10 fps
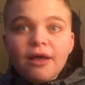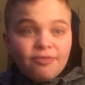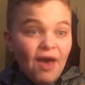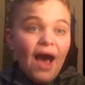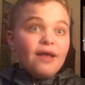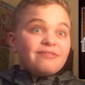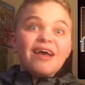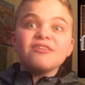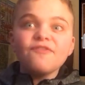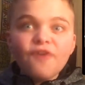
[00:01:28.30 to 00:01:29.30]
that
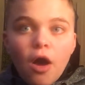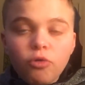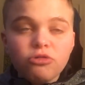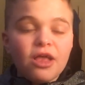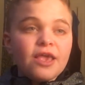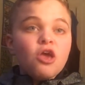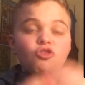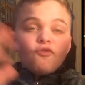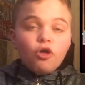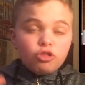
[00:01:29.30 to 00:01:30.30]
Tazzy Foley,
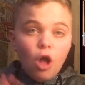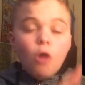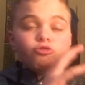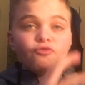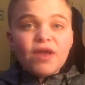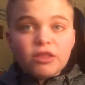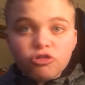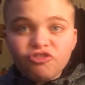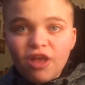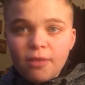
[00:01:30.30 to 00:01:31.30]
they've got loads of really
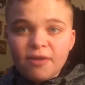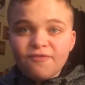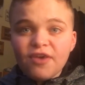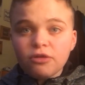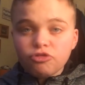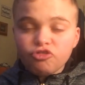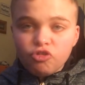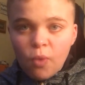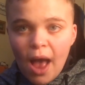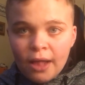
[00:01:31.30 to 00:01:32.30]
good centre midfielders
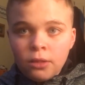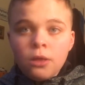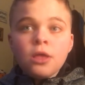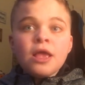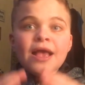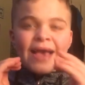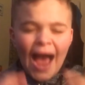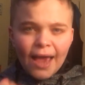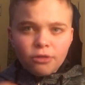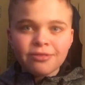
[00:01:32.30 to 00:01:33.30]
as well.
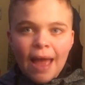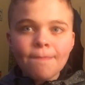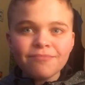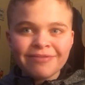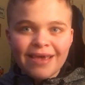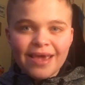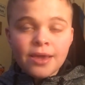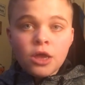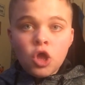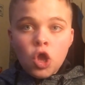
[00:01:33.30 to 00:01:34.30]
Kyle
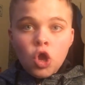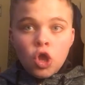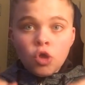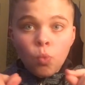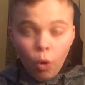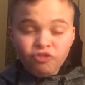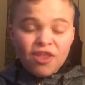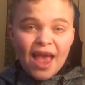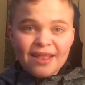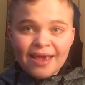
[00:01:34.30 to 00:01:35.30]
Dempsey
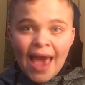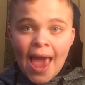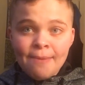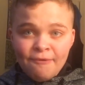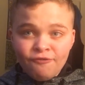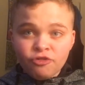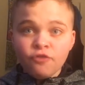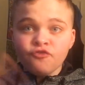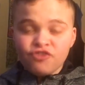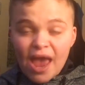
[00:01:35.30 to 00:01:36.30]
wasn't getting a game in front
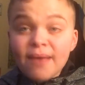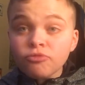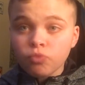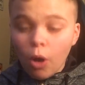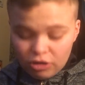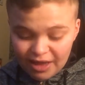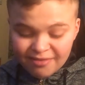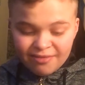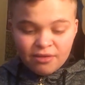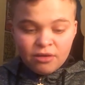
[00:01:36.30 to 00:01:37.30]
of James
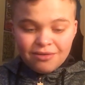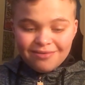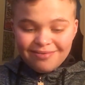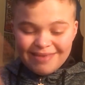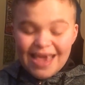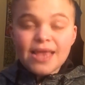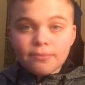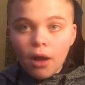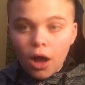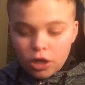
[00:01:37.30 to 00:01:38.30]
Wallace, Dean
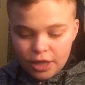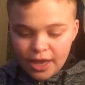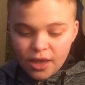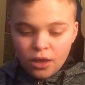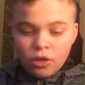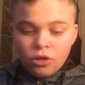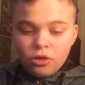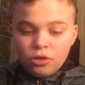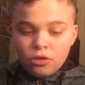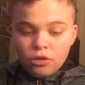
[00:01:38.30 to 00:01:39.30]
Marnie,
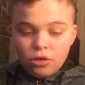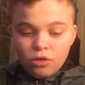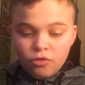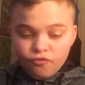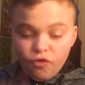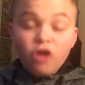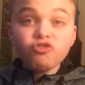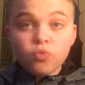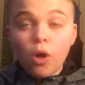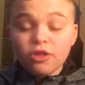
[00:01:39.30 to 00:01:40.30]
Ross
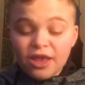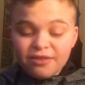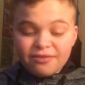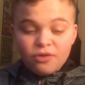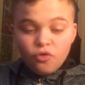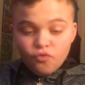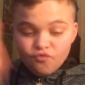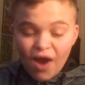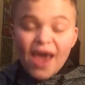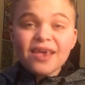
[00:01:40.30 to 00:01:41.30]
Wallace,
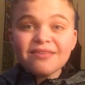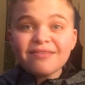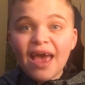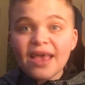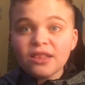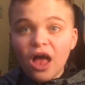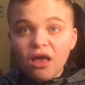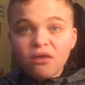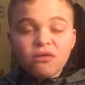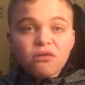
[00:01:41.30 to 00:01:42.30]
Ryan
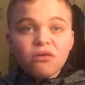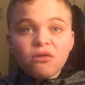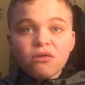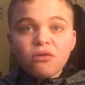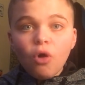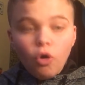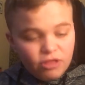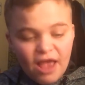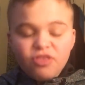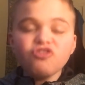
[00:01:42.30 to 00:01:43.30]
Taylor or
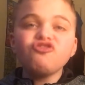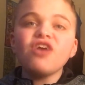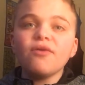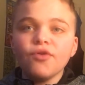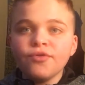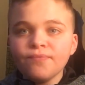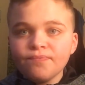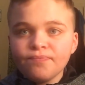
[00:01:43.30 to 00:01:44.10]
Nathan Sherry.